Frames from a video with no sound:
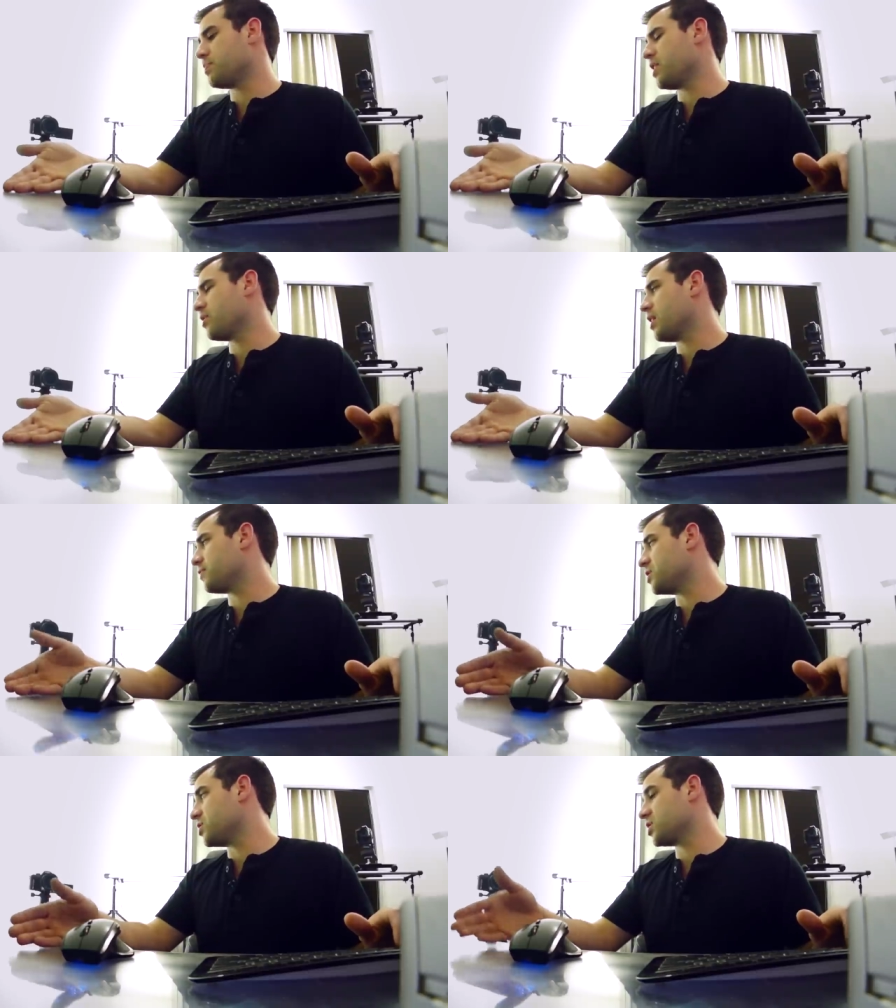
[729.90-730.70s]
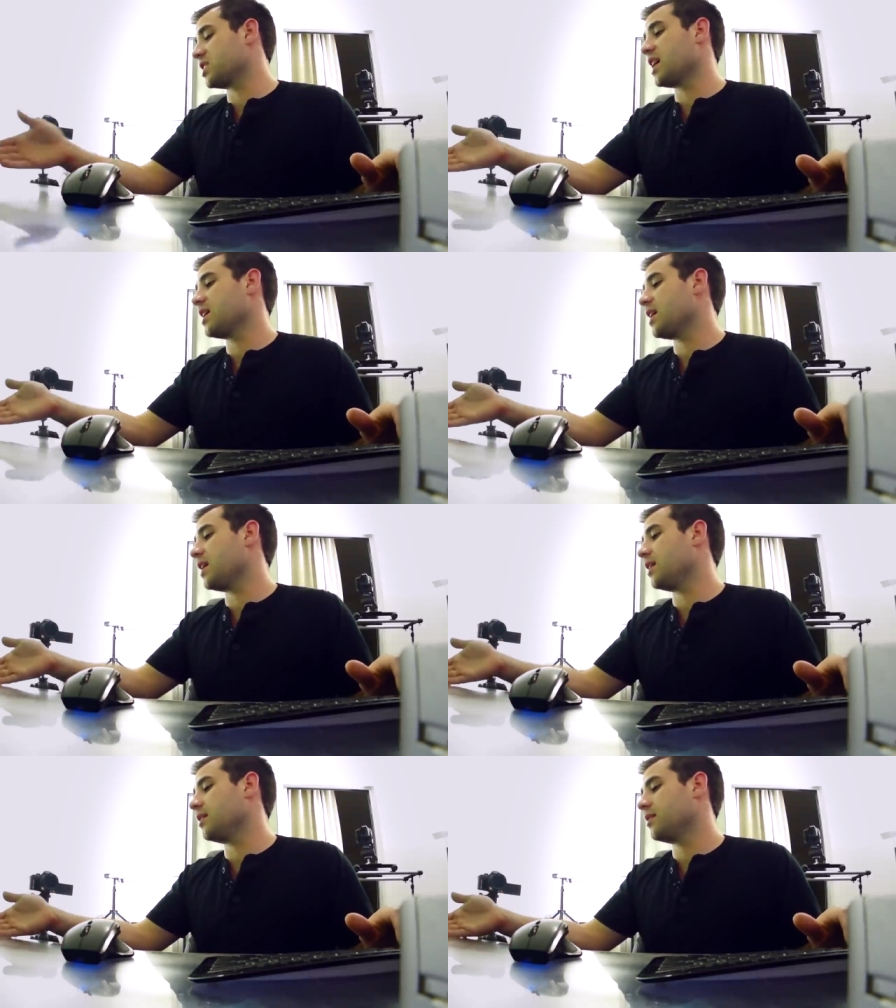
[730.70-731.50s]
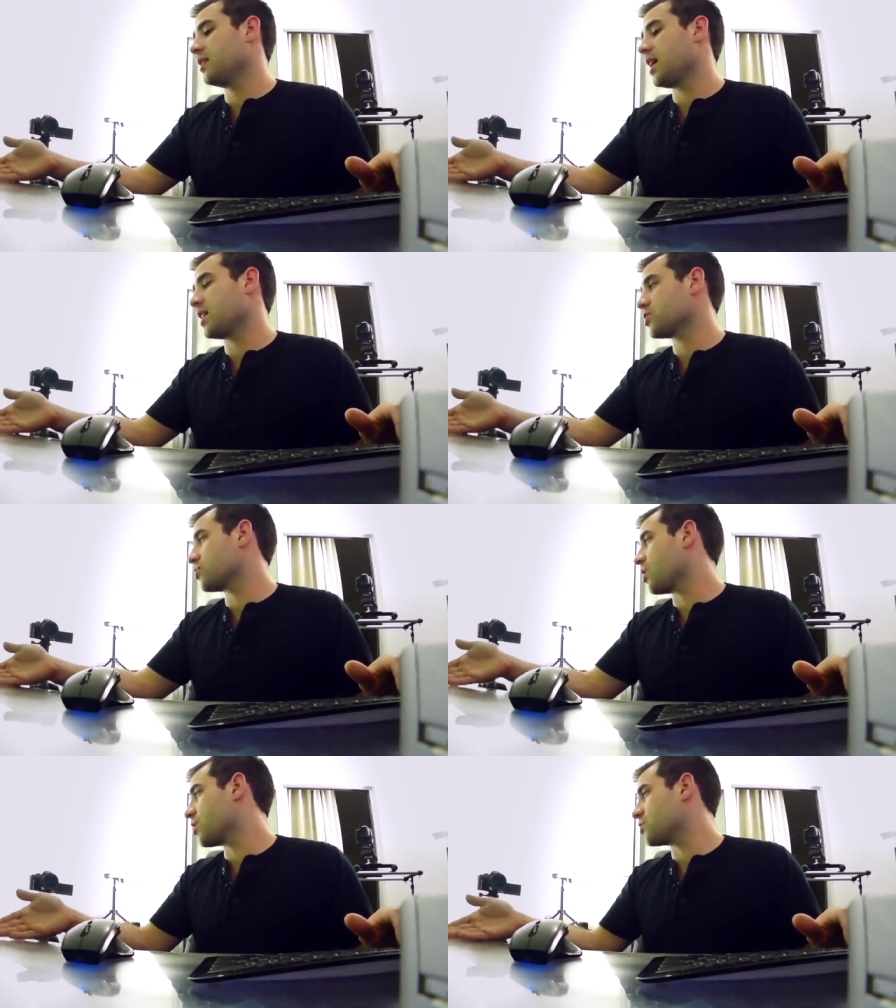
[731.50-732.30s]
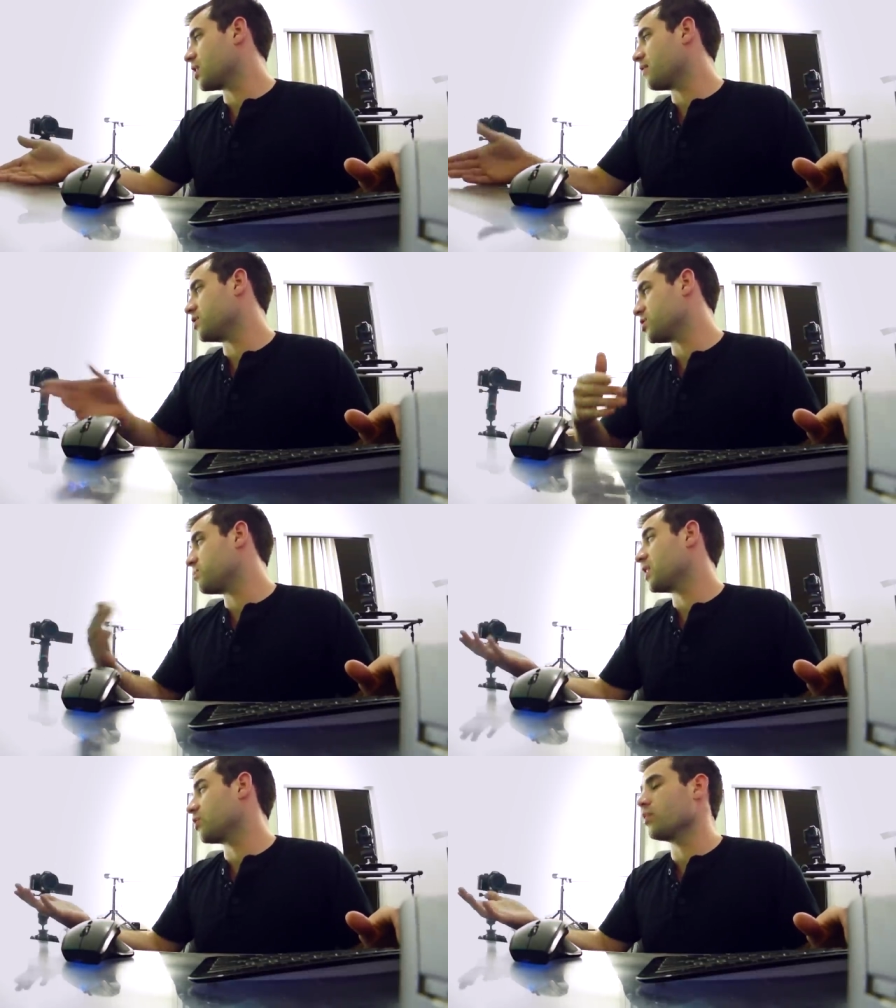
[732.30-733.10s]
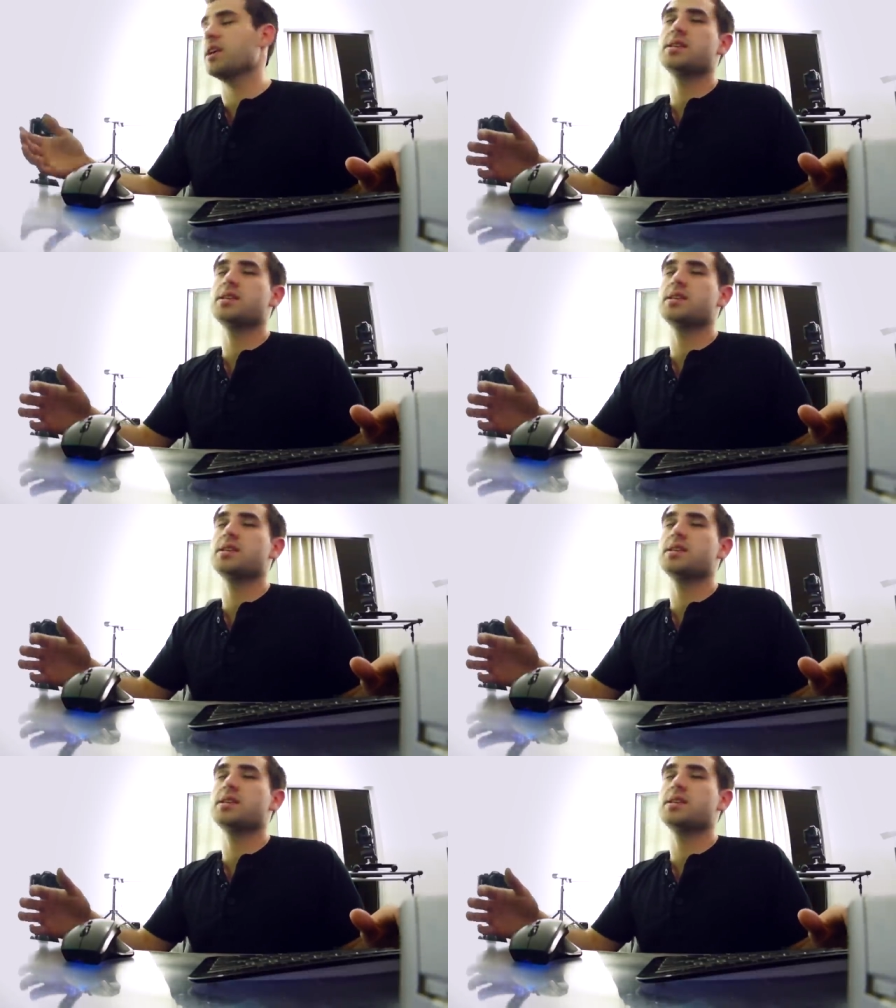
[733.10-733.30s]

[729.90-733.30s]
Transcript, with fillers: better off to just get a extra hard drive and just make it a RAID